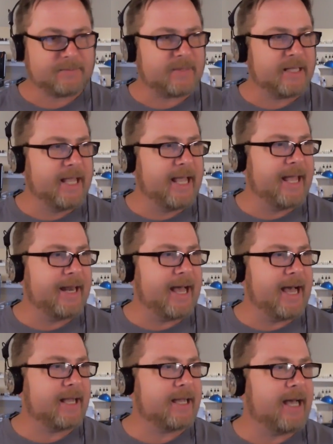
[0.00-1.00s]
And
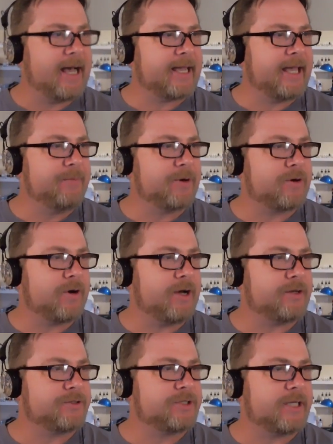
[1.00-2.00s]
I came
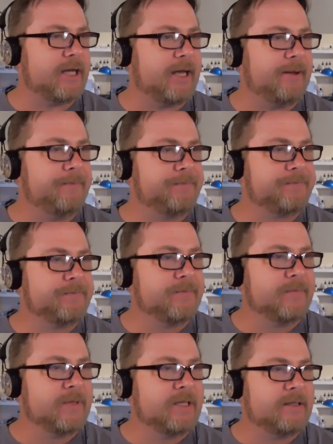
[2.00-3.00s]
across
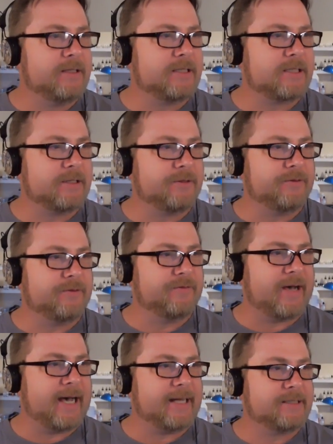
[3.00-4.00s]
this little
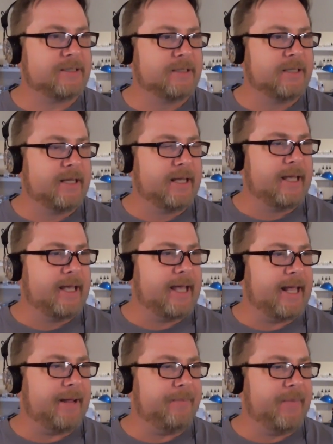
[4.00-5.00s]
device,
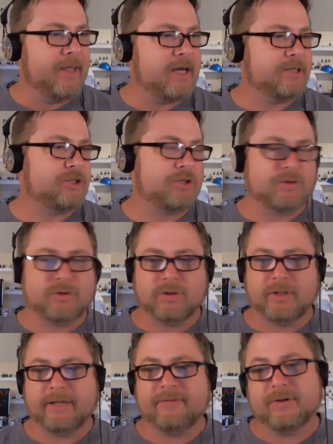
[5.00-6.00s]
and I'm not
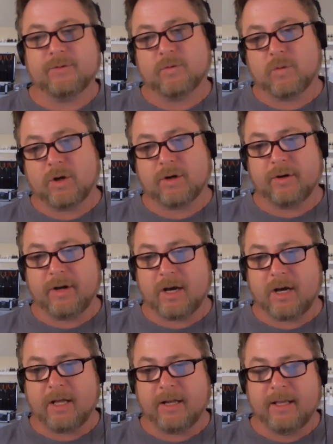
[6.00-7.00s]
sure if it would work or
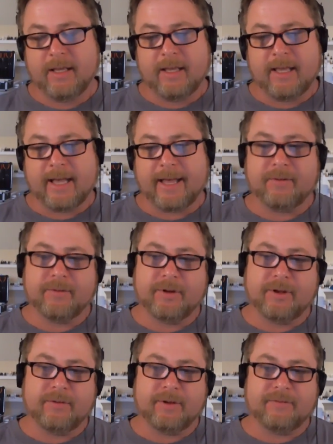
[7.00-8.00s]
not. I don't
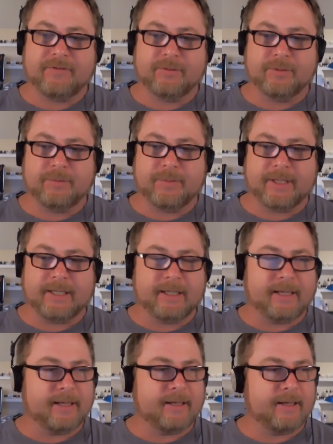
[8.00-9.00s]
know if it would be.
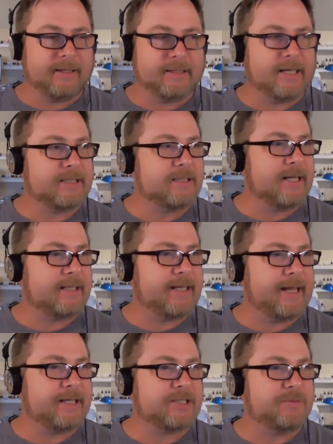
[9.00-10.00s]
It's not
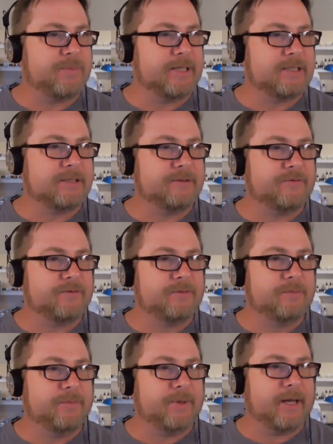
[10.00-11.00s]
that expensive,
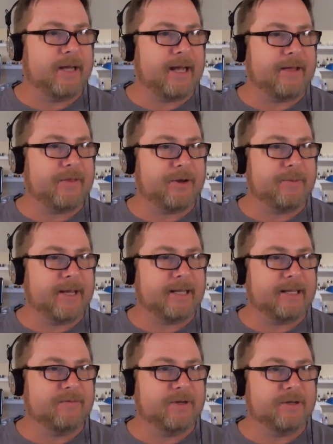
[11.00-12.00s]
but I thought about
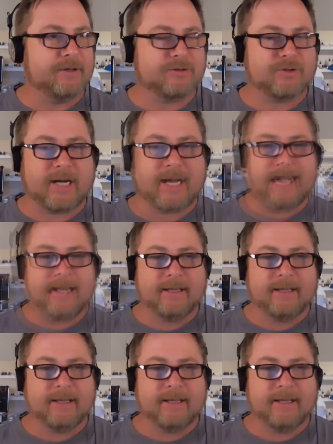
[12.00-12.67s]
giving it a try.